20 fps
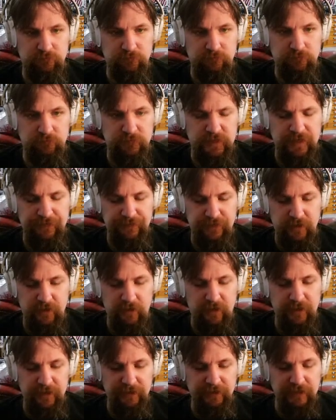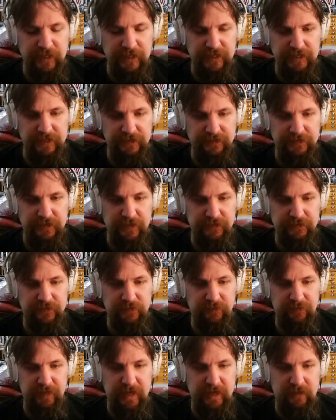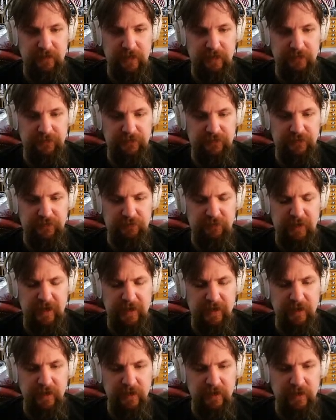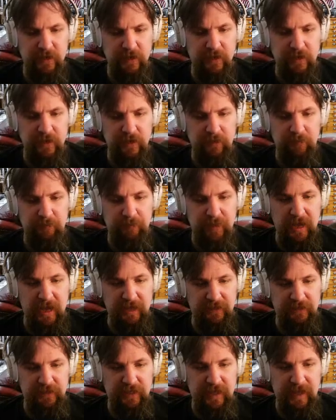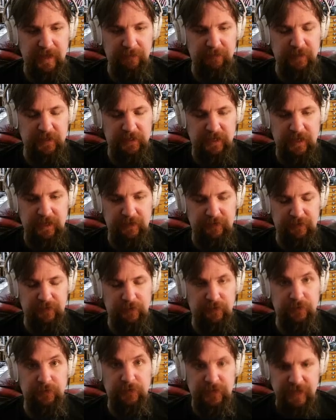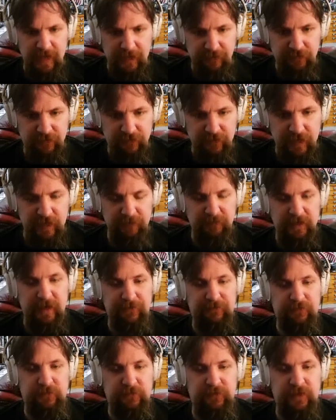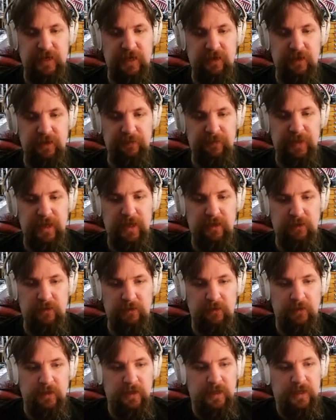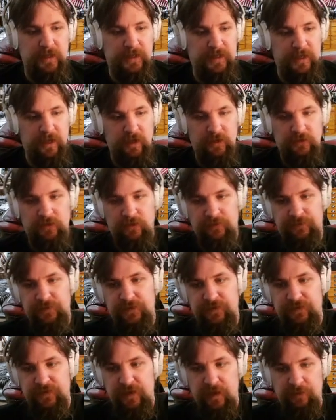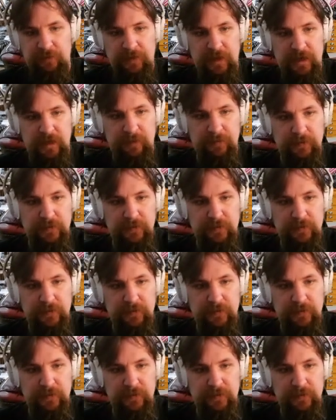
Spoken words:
Now, if you hear any licking sounds in the background, it's just my pet cat McGonagall. Yes, named after the Harry Potter character of the same name.